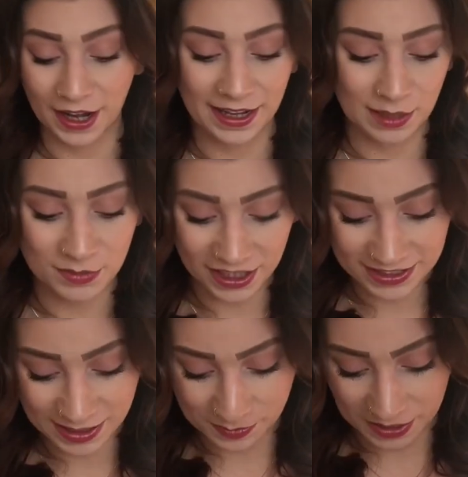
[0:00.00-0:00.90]
and I'm
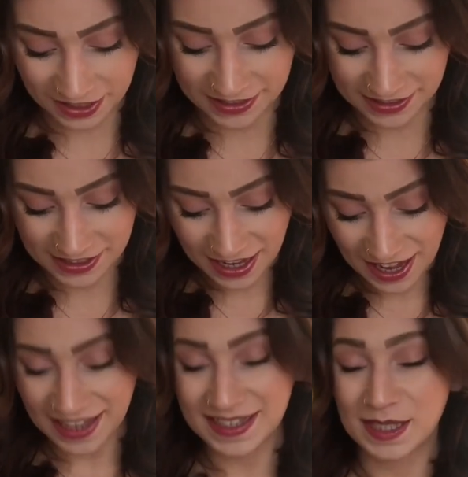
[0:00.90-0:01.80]
gutted because
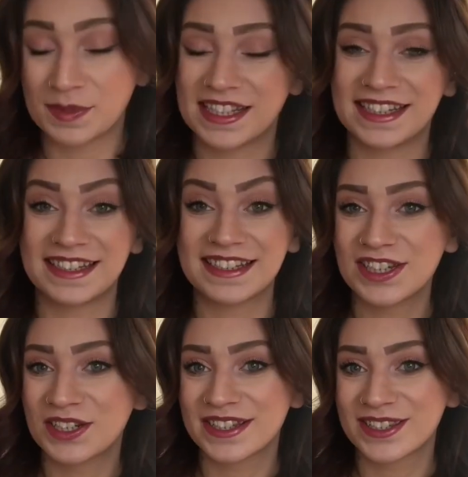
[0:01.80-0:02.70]
it's limited
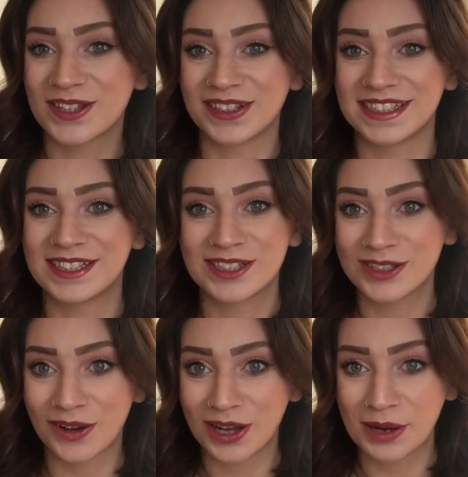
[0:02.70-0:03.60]
edition, so I'll need to
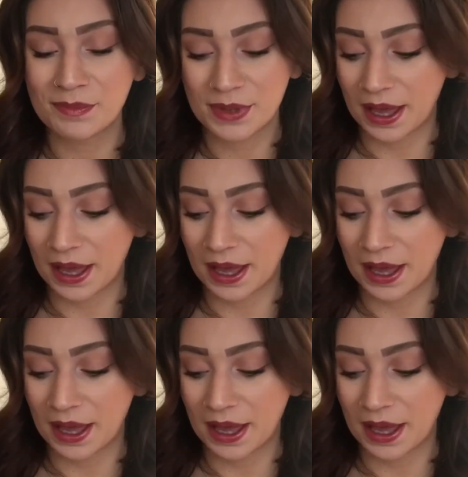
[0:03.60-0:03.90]
stock up.